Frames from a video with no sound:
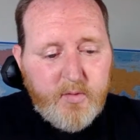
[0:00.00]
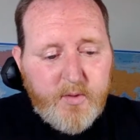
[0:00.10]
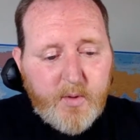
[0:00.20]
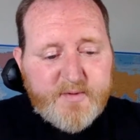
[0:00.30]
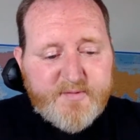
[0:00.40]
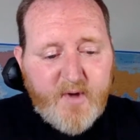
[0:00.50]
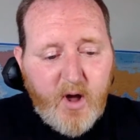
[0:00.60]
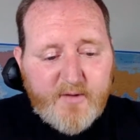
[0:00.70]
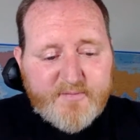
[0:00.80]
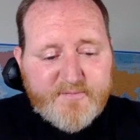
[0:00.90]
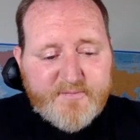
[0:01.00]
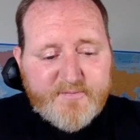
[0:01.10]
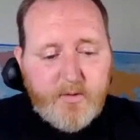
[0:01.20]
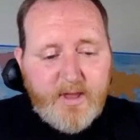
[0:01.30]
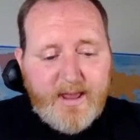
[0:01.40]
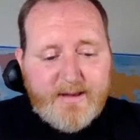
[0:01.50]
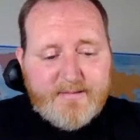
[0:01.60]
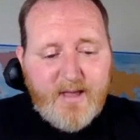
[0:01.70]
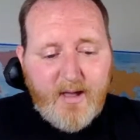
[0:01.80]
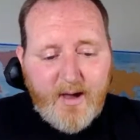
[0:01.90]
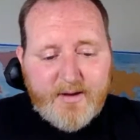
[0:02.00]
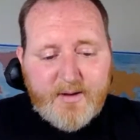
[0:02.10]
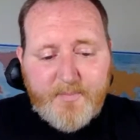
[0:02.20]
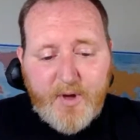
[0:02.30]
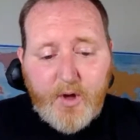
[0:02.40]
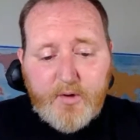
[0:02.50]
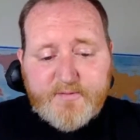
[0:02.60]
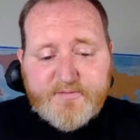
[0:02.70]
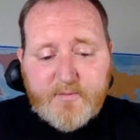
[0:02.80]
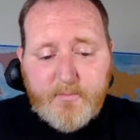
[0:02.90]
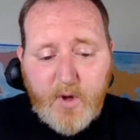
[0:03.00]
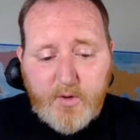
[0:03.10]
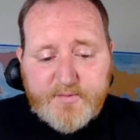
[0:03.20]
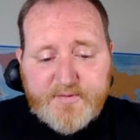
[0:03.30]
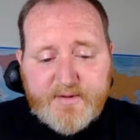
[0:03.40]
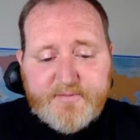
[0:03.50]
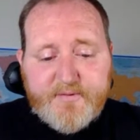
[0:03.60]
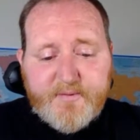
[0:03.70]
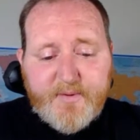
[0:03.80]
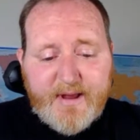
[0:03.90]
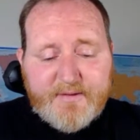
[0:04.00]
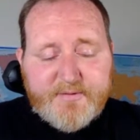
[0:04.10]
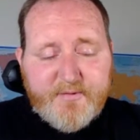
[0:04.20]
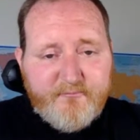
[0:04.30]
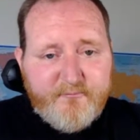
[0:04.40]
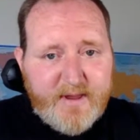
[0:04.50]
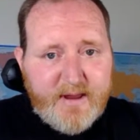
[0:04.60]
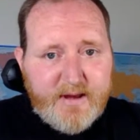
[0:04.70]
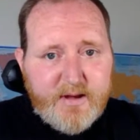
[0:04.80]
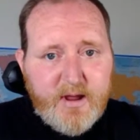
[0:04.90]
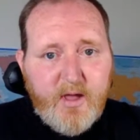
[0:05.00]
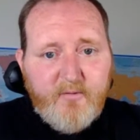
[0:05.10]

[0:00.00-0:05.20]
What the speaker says: There was also an unopposed motion to intervene